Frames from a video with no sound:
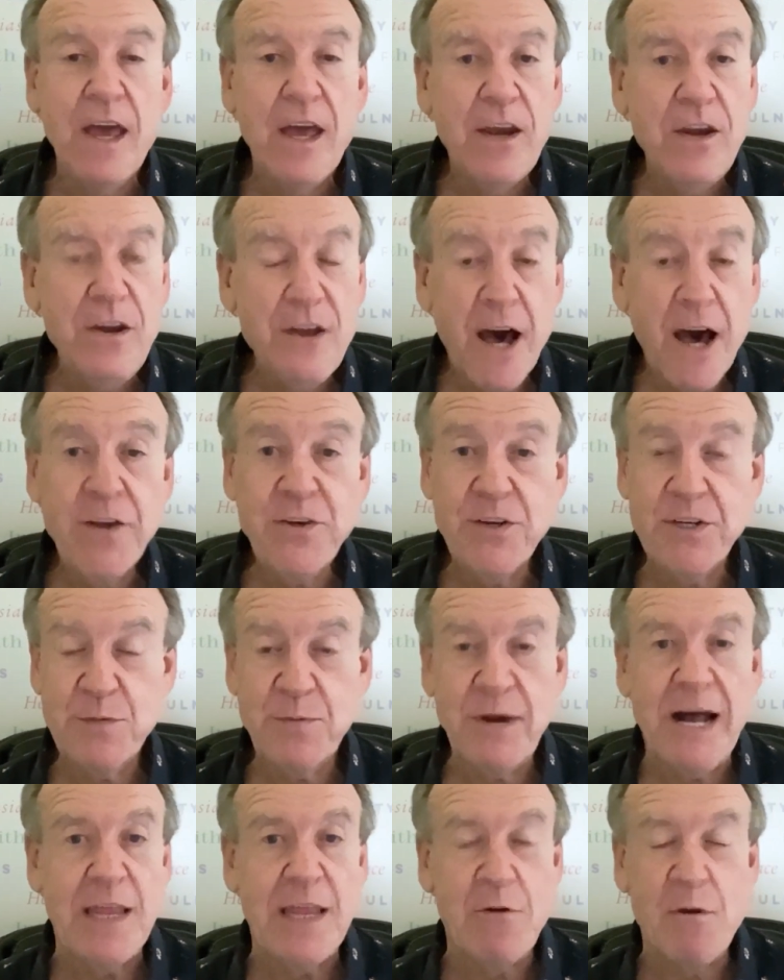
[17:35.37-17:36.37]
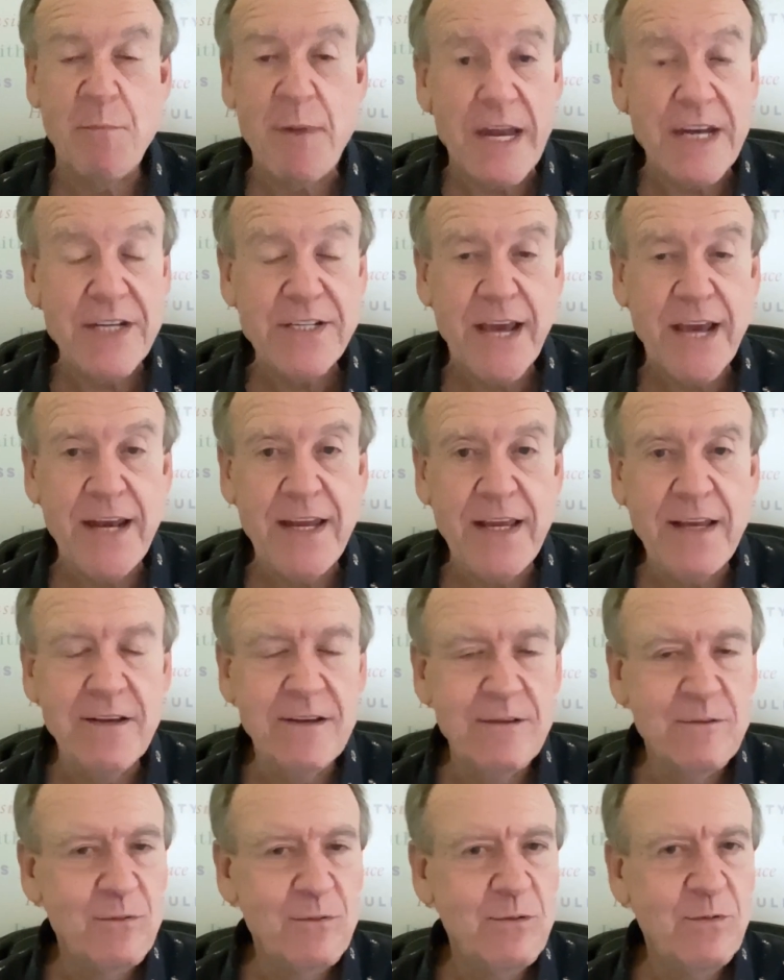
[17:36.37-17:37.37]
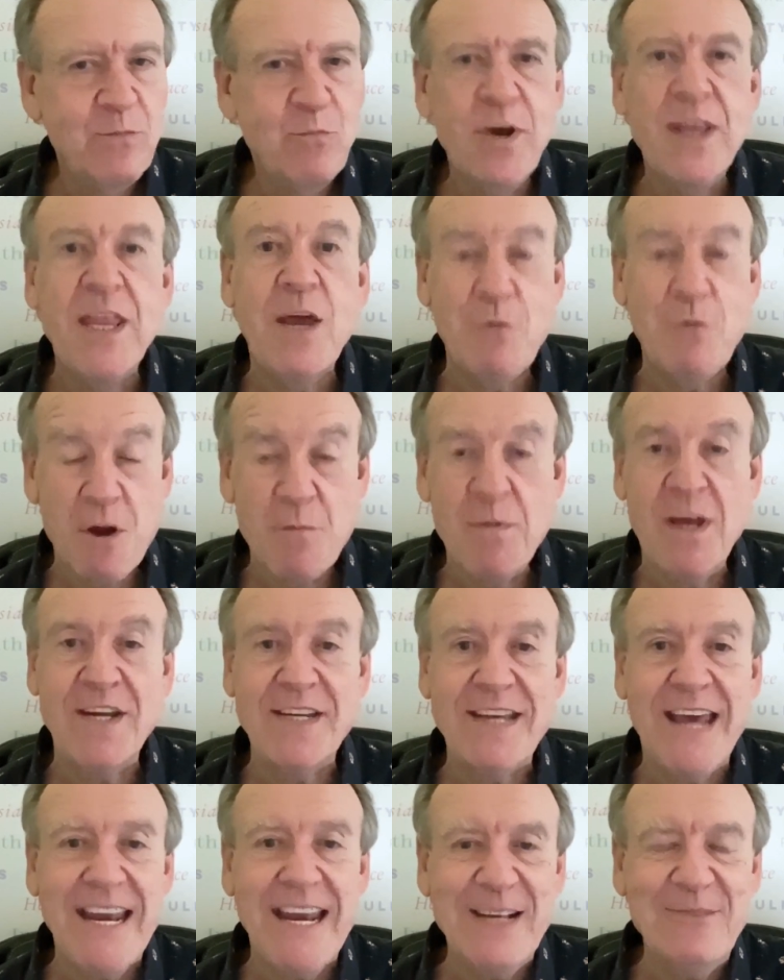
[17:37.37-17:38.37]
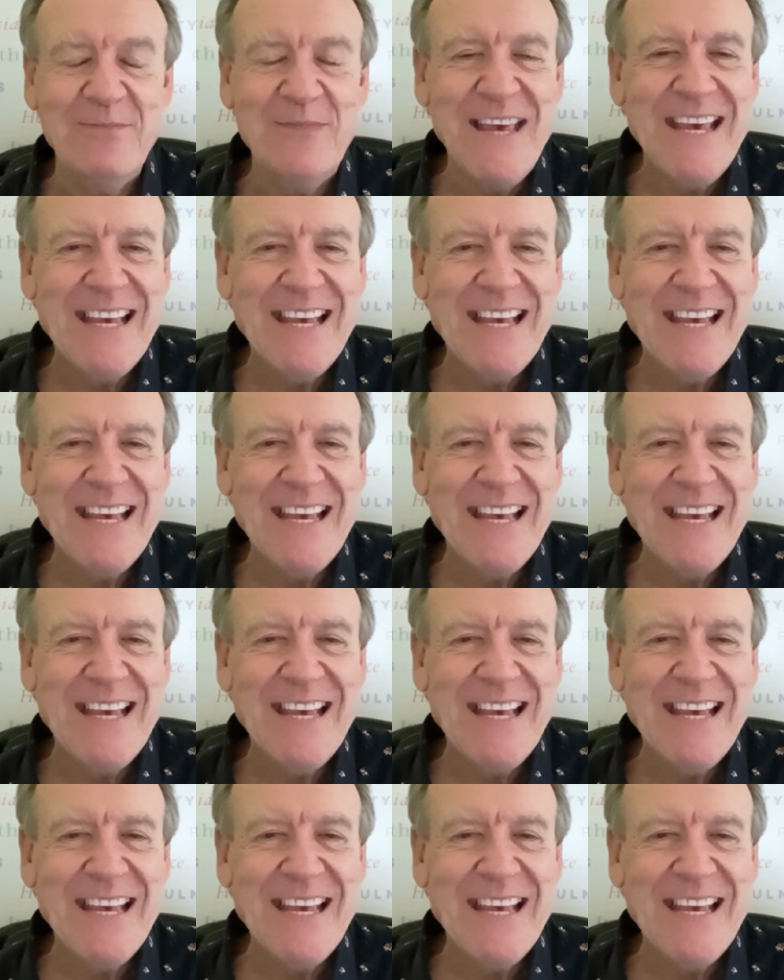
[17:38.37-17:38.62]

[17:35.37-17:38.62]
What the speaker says: not just while they were meditating, when they weren't meditating.